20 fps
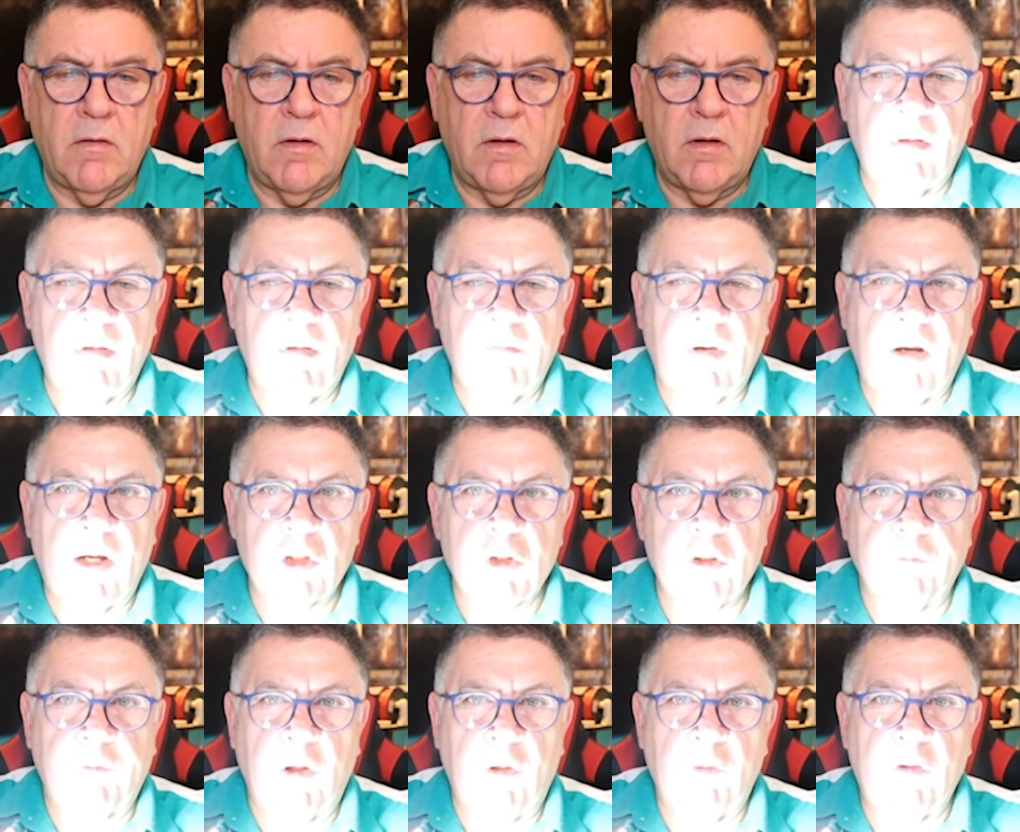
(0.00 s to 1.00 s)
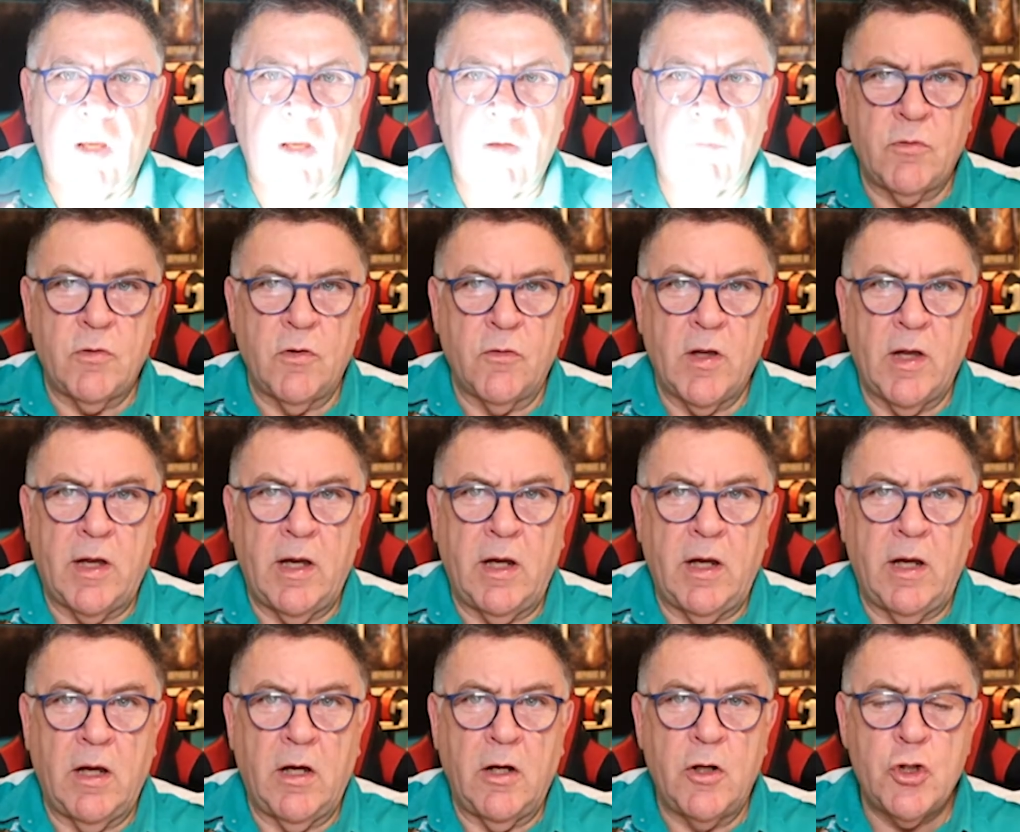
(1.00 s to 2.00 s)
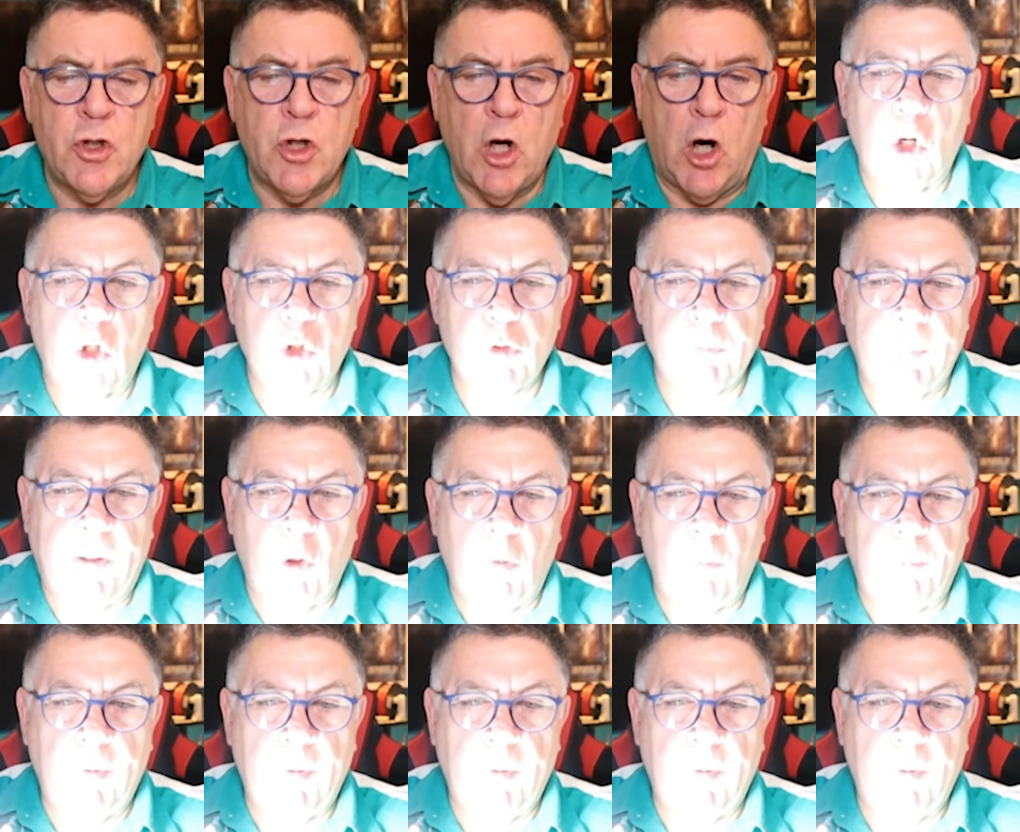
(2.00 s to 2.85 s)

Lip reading: Flash a few times to say charge me up,